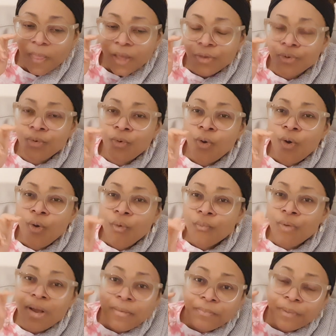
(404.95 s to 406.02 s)
you know,
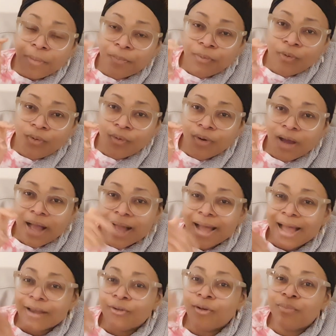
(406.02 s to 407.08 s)
when people
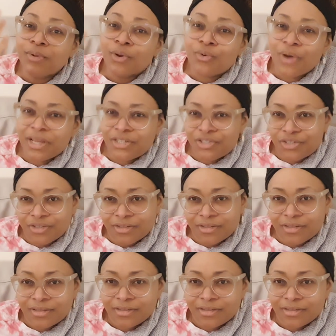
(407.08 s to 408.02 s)
cannot be questioned,